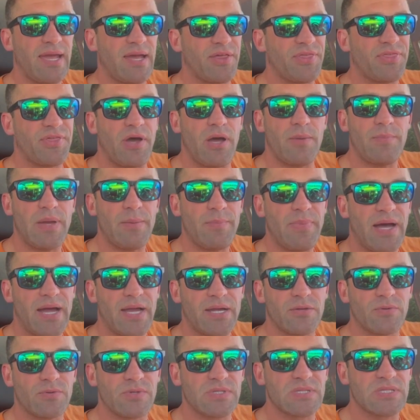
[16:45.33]
I thought my
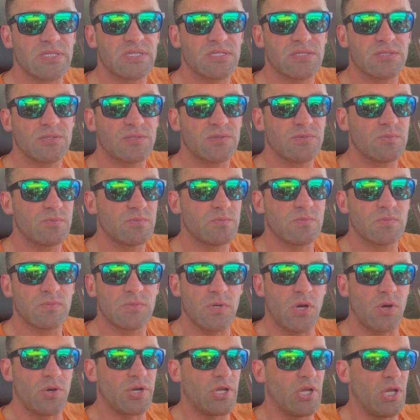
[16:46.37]
body was
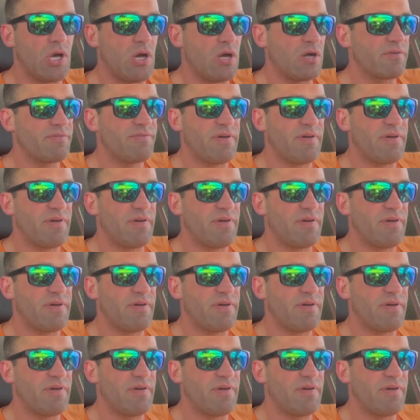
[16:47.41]
going along